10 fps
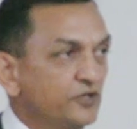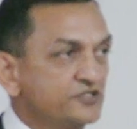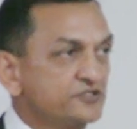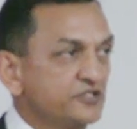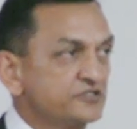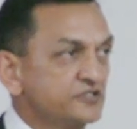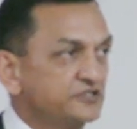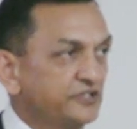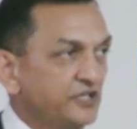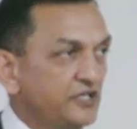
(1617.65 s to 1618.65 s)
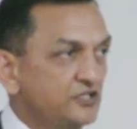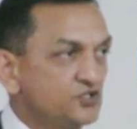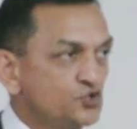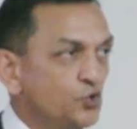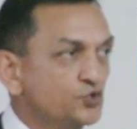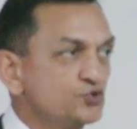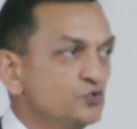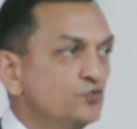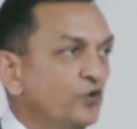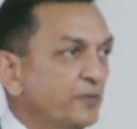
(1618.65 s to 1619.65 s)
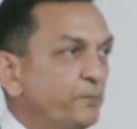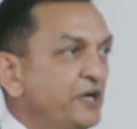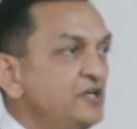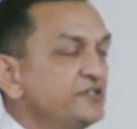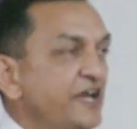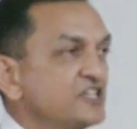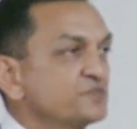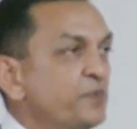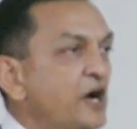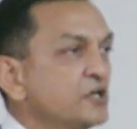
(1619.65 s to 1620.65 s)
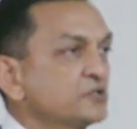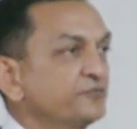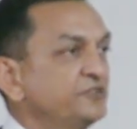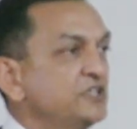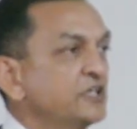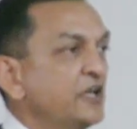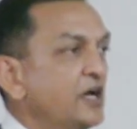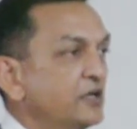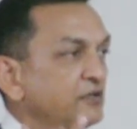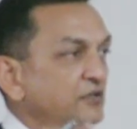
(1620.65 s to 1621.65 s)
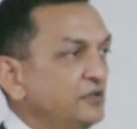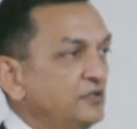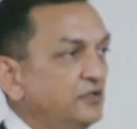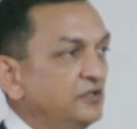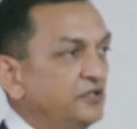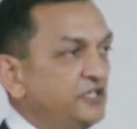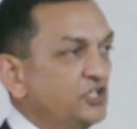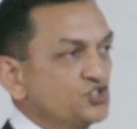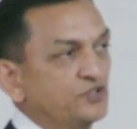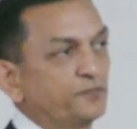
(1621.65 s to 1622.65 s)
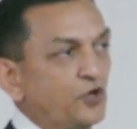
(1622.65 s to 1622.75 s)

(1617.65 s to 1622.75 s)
water structures that I showed you were built as part of the canal irrigation